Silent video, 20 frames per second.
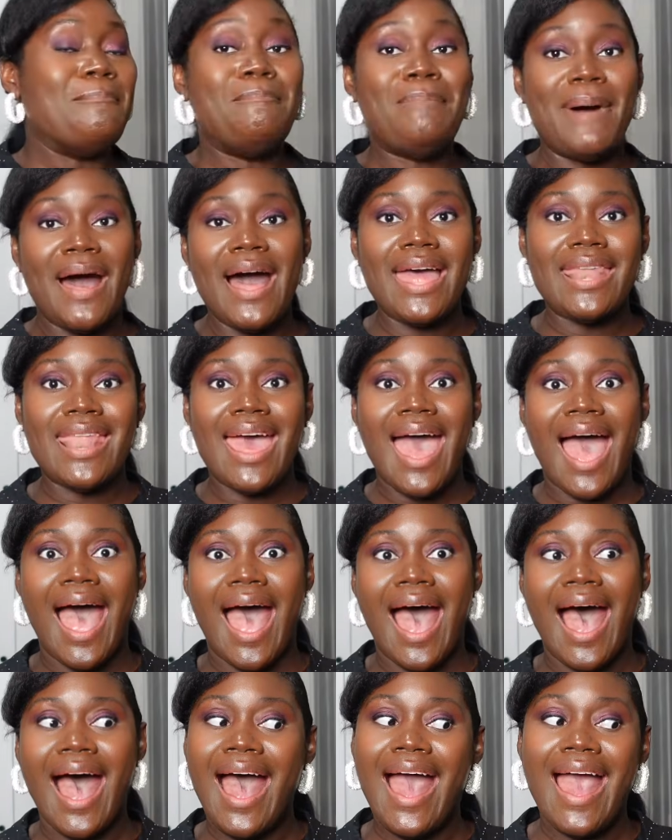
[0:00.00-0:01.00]
But
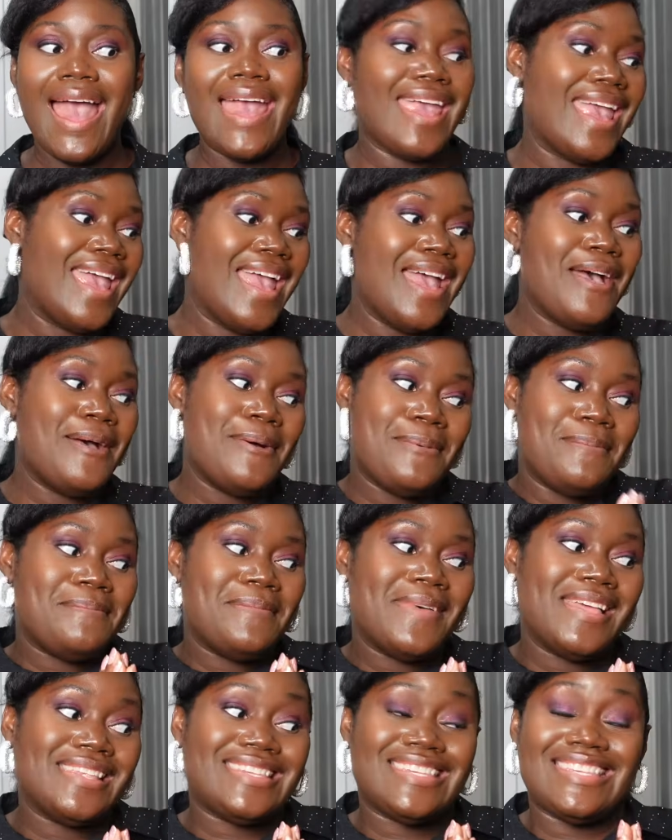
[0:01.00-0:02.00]
I
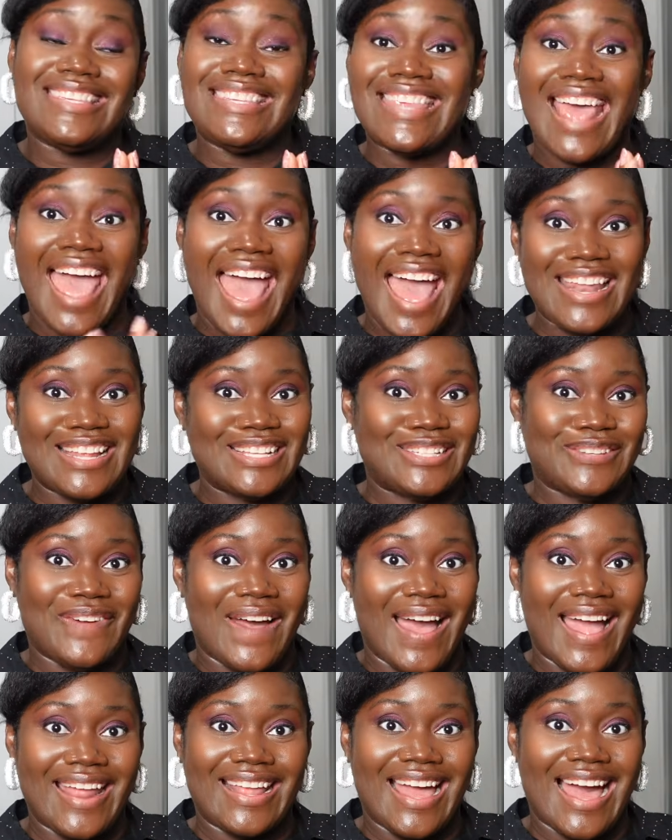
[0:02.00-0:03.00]
am
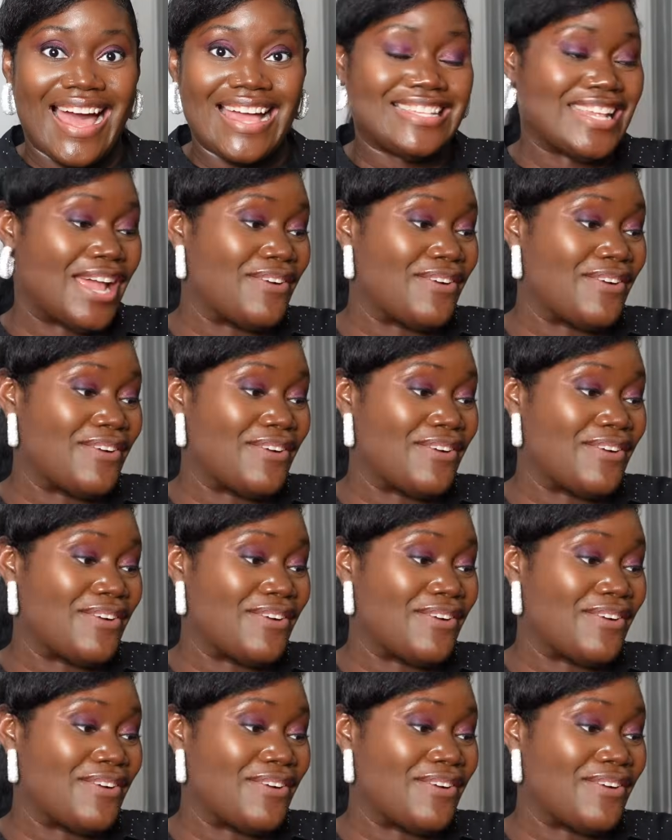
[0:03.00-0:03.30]
satisfied, guys.